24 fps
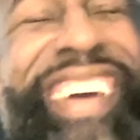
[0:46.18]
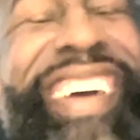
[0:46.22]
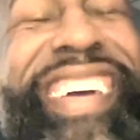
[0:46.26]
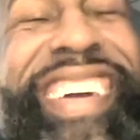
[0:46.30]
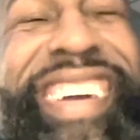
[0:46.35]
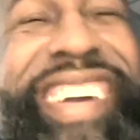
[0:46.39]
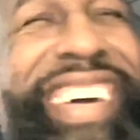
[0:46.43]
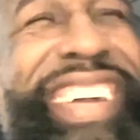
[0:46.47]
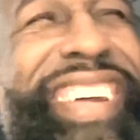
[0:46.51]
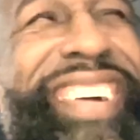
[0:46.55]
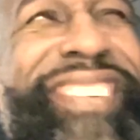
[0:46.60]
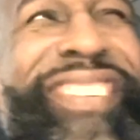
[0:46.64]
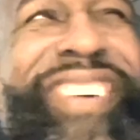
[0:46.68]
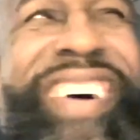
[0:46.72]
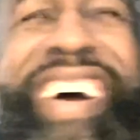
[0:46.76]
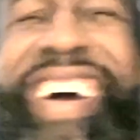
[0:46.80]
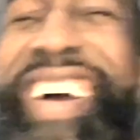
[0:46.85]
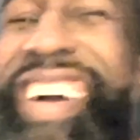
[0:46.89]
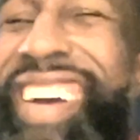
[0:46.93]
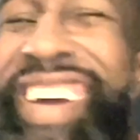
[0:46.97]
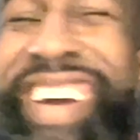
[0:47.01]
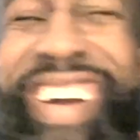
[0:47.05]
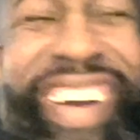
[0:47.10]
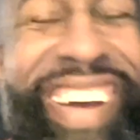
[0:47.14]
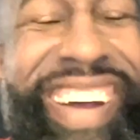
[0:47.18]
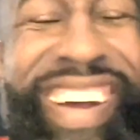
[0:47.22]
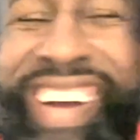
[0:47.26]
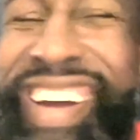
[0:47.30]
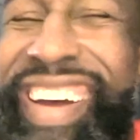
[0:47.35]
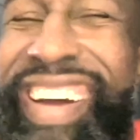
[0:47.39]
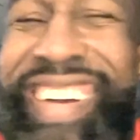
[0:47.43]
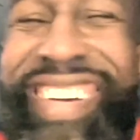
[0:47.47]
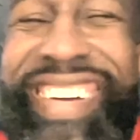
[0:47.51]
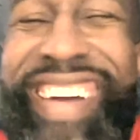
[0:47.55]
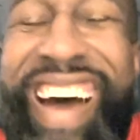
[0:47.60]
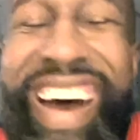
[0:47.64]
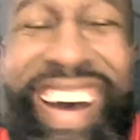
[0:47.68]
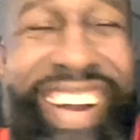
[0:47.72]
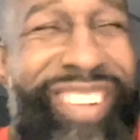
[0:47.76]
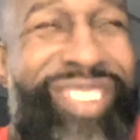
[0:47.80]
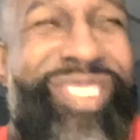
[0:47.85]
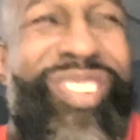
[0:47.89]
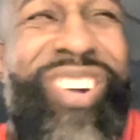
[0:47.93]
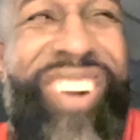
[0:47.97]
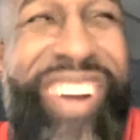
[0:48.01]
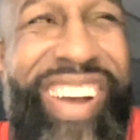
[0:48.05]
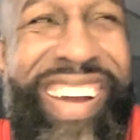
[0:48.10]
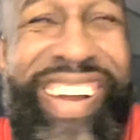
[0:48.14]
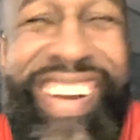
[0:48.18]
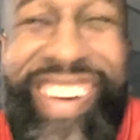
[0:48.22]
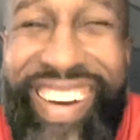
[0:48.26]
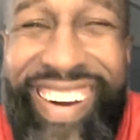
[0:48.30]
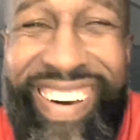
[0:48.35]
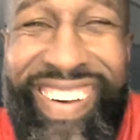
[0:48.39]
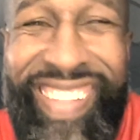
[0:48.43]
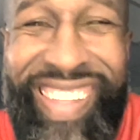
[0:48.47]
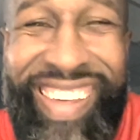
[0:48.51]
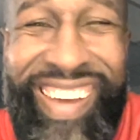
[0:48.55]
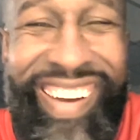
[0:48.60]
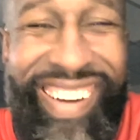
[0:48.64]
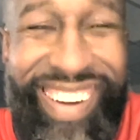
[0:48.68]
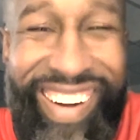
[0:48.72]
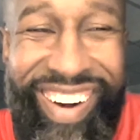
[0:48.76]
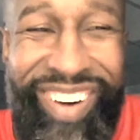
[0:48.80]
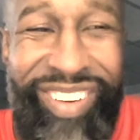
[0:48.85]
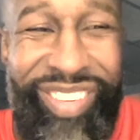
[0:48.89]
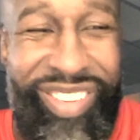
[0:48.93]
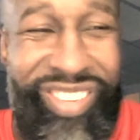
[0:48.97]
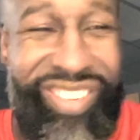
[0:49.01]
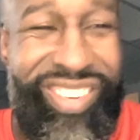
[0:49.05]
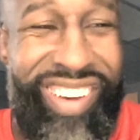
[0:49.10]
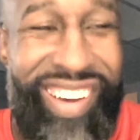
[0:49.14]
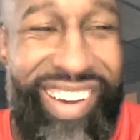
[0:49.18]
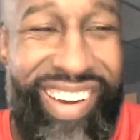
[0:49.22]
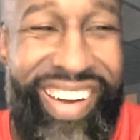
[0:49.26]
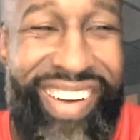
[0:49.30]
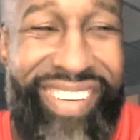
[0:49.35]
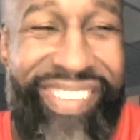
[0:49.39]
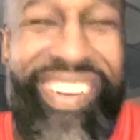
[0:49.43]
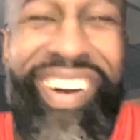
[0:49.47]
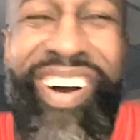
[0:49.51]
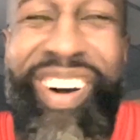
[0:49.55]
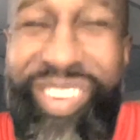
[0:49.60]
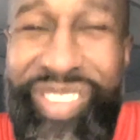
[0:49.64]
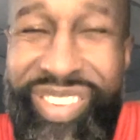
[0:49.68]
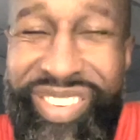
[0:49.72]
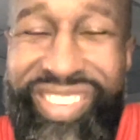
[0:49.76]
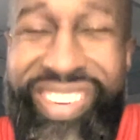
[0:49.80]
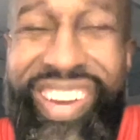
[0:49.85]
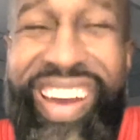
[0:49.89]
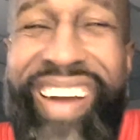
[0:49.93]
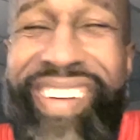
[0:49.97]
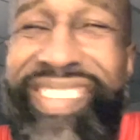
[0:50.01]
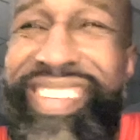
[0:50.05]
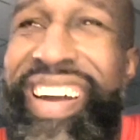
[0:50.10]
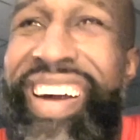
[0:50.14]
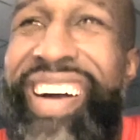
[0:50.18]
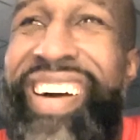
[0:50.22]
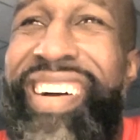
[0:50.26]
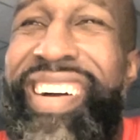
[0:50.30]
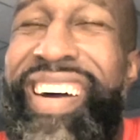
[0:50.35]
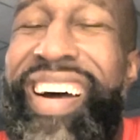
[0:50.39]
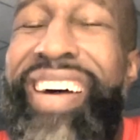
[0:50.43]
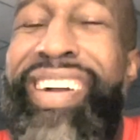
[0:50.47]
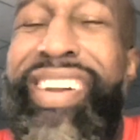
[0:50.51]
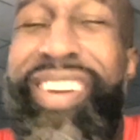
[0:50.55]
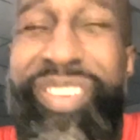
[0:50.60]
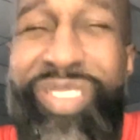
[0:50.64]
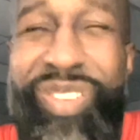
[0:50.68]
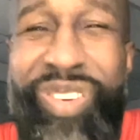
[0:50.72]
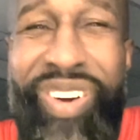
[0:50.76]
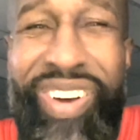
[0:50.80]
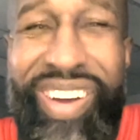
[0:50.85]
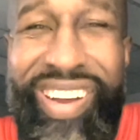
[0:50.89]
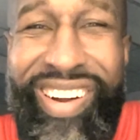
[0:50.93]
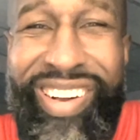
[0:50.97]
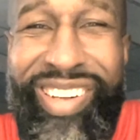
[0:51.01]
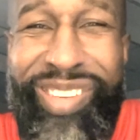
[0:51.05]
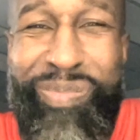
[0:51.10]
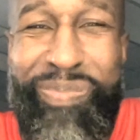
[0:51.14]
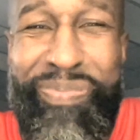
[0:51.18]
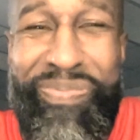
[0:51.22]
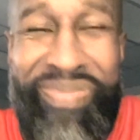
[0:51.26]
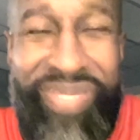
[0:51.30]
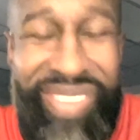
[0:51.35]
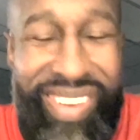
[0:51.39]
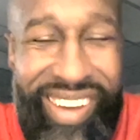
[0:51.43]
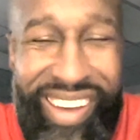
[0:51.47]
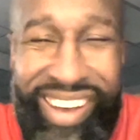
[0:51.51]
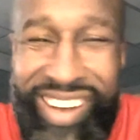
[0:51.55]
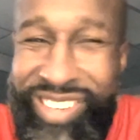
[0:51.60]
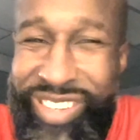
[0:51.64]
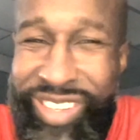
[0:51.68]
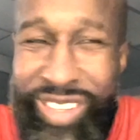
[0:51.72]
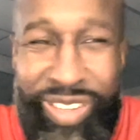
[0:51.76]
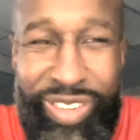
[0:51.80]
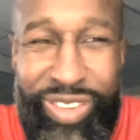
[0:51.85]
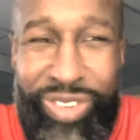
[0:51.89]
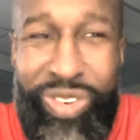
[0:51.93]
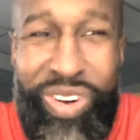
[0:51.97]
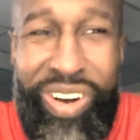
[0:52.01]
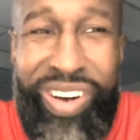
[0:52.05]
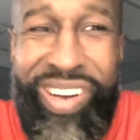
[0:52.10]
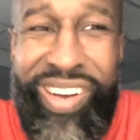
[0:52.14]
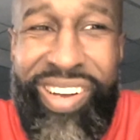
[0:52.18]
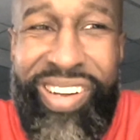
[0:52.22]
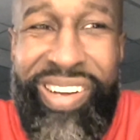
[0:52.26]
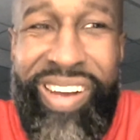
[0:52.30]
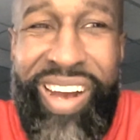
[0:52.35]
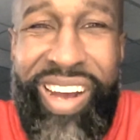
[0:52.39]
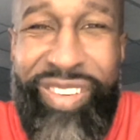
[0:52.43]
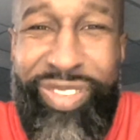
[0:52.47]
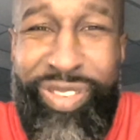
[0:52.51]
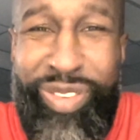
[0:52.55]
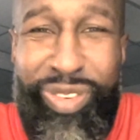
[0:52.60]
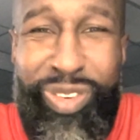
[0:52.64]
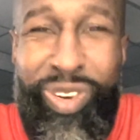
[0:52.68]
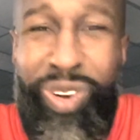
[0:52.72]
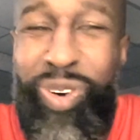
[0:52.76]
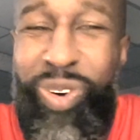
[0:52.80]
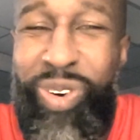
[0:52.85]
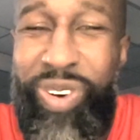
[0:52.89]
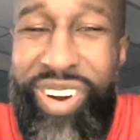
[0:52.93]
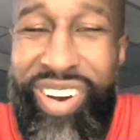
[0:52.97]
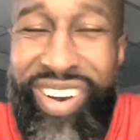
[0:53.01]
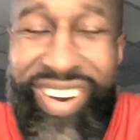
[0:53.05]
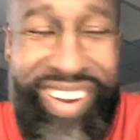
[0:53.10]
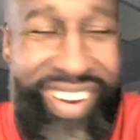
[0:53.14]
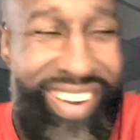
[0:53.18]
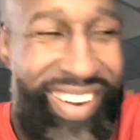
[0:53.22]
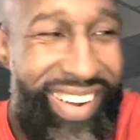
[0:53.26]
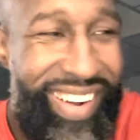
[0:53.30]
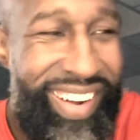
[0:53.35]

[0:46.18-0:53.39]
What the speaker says: Anyway, God is great all the time. All the time. God is great. Jesus Christ is Lord.